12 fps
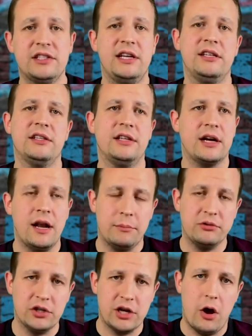season, a club
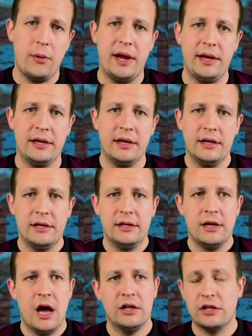should go in,
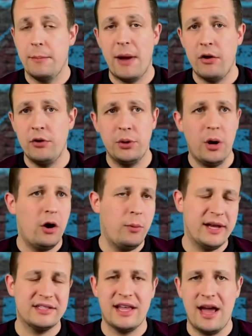don't matter who you are,
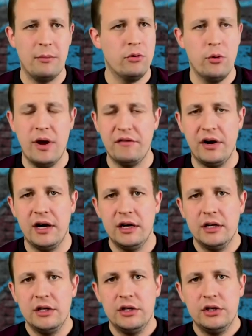West Ham or whoever,
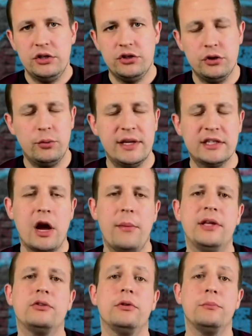you should always go
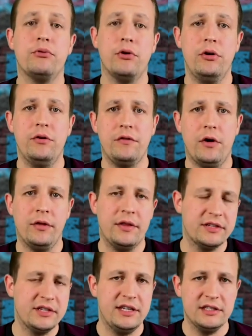in to improve on
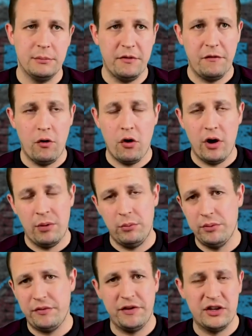the season before. And
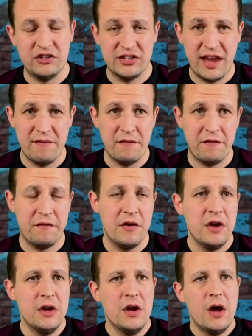we've finished 10th
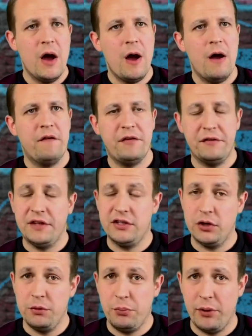
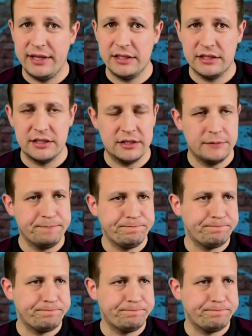52 points.